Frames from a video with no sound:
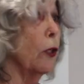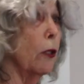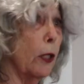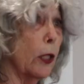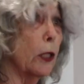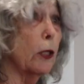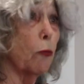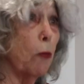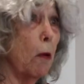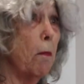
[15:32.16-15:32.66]

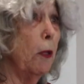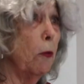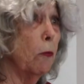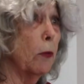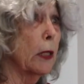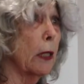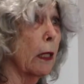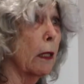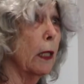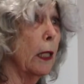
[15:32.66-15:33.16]
this woman
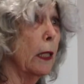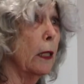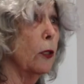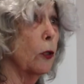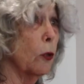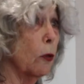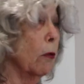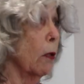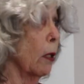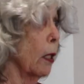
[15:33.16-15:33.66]
was at the
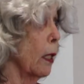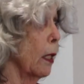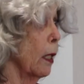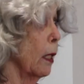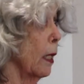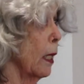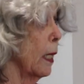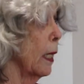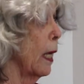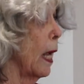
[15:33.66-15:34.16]
door
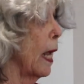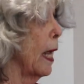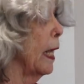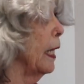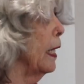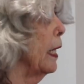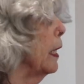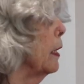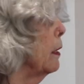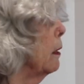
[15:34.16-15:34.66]

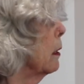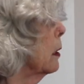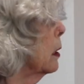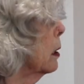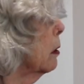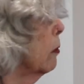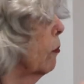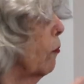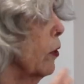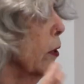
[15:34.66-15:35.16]
in
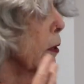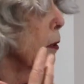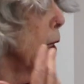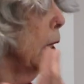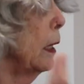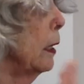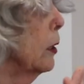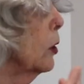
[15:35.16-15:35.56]
this very